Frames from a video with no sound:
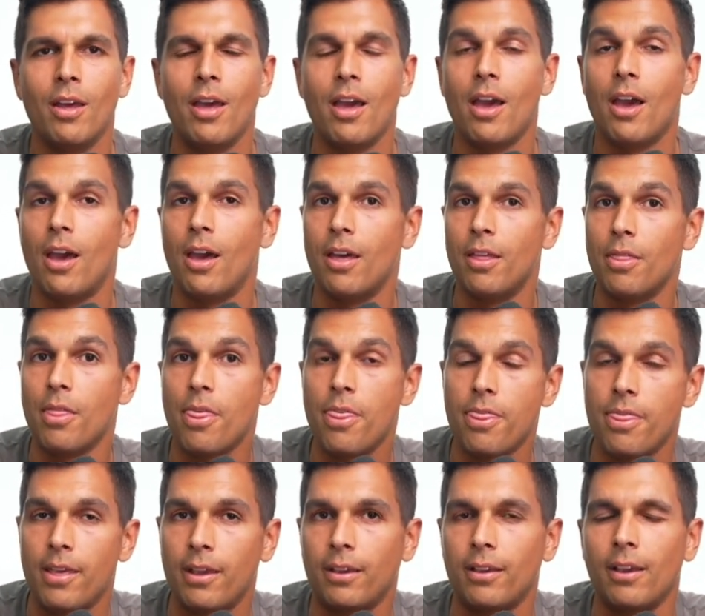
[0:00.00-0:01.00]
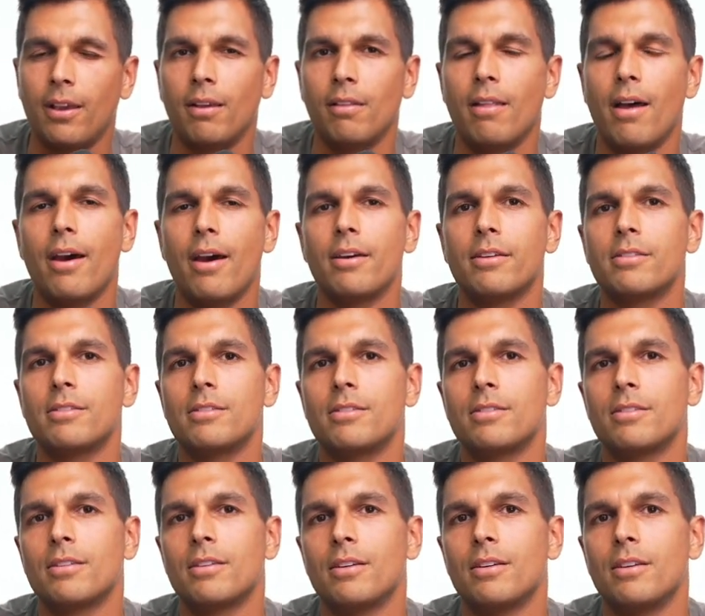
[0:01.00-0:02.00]
and thinking
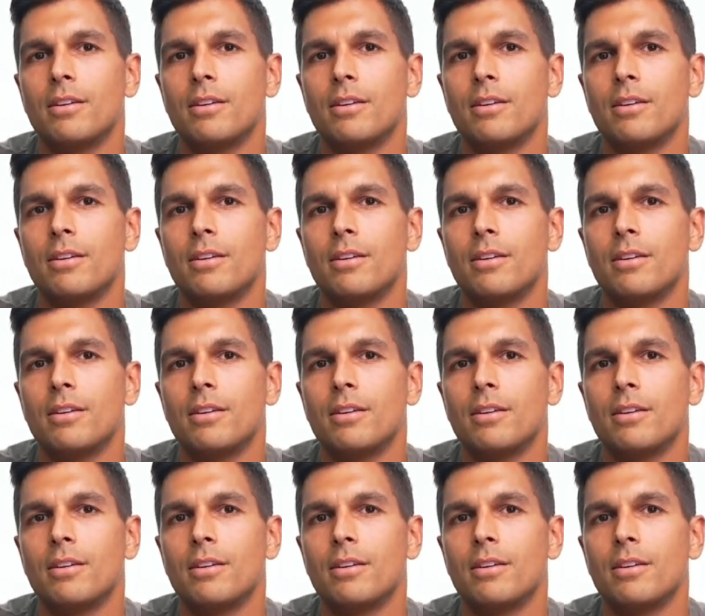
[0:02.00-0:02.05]
less.